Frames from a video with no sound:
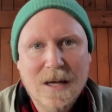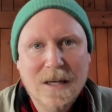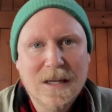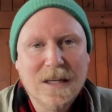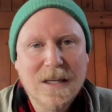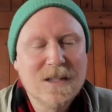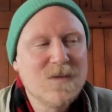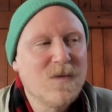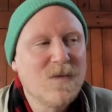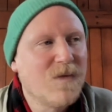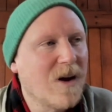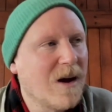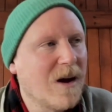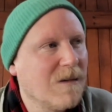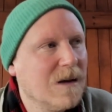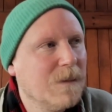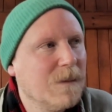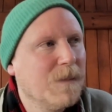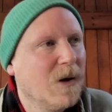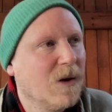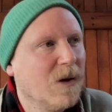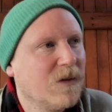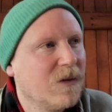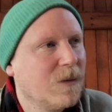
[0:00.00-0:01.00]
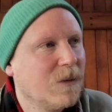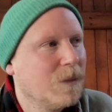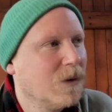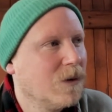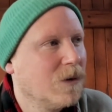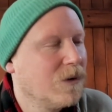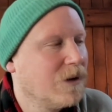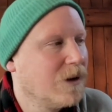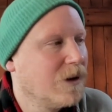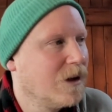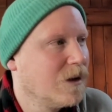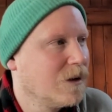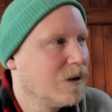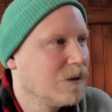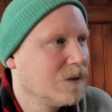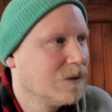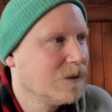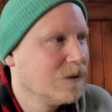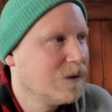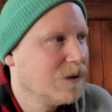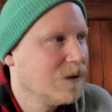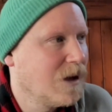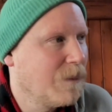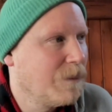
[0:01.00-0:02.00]
It's very possible that
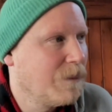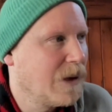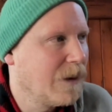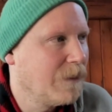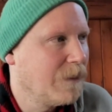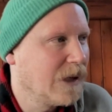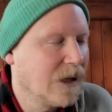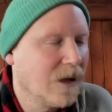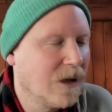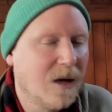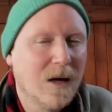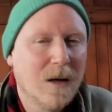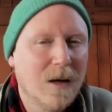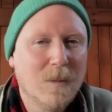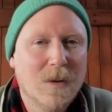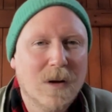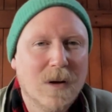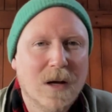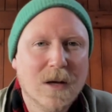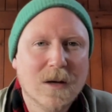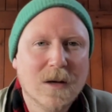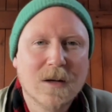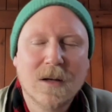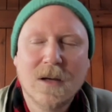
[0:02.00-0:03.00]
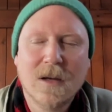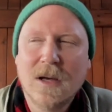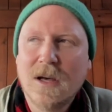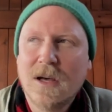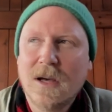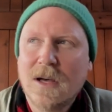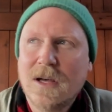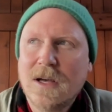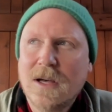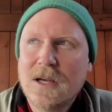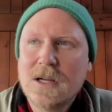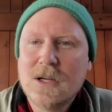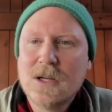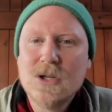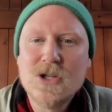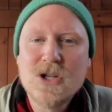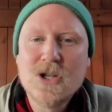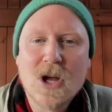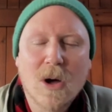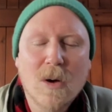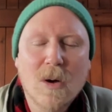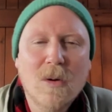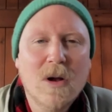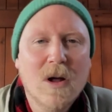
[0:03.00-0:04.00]
a public artwork
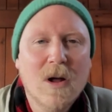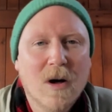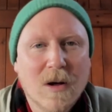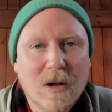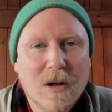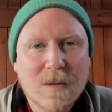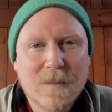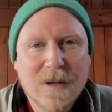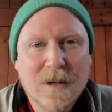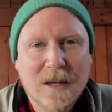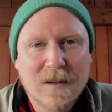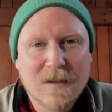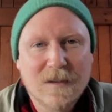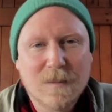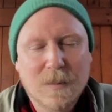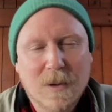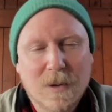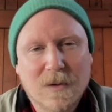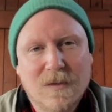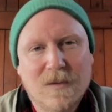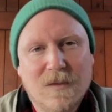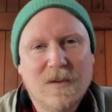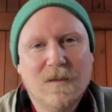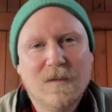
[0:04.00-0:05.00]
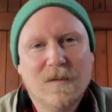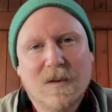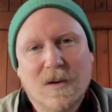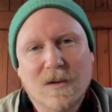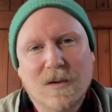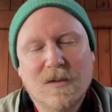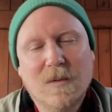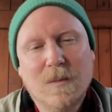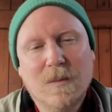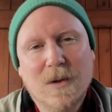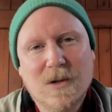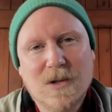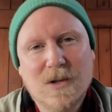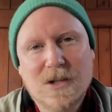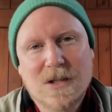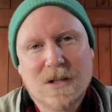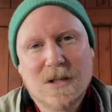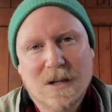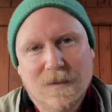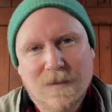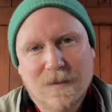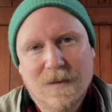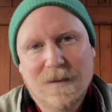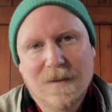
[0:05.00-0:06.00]
no longer makes a positive
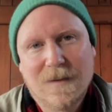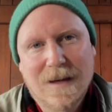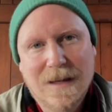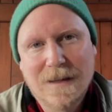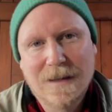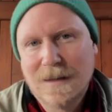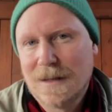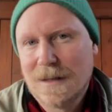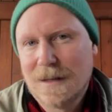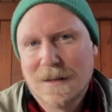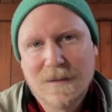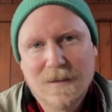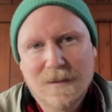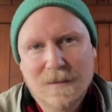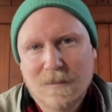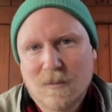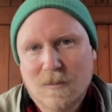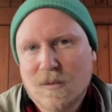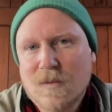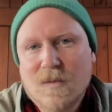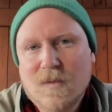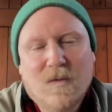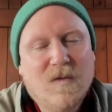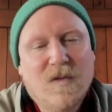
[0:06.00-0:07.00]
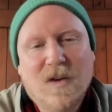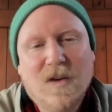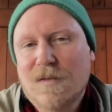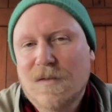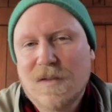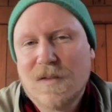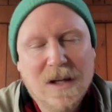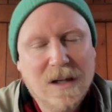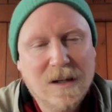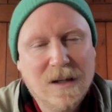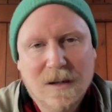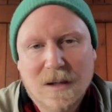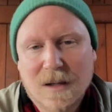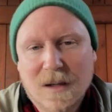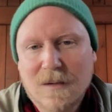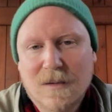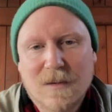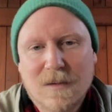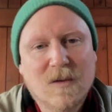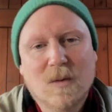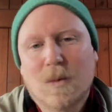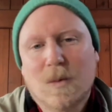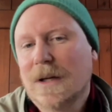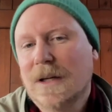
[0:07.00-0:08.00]
contribution after ten years, fifteen
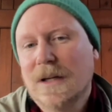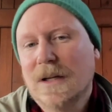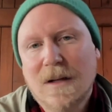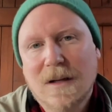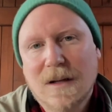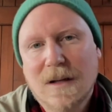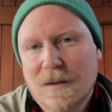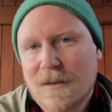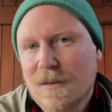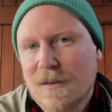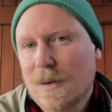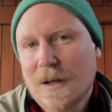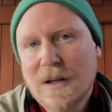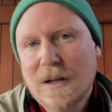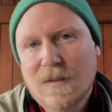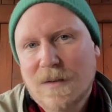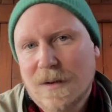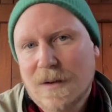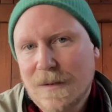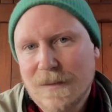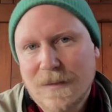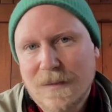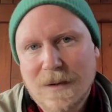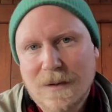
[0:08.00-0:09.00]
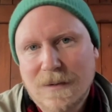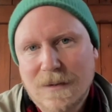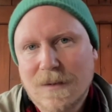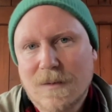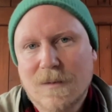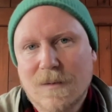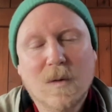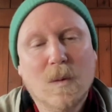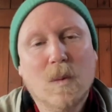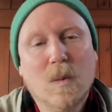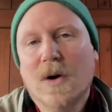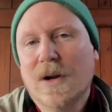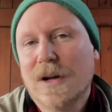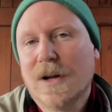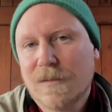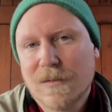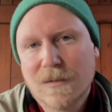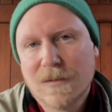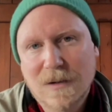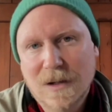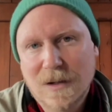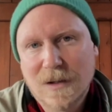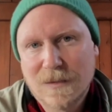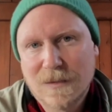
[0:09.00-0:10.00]
years, twenty years, twenty-five years, for whatever.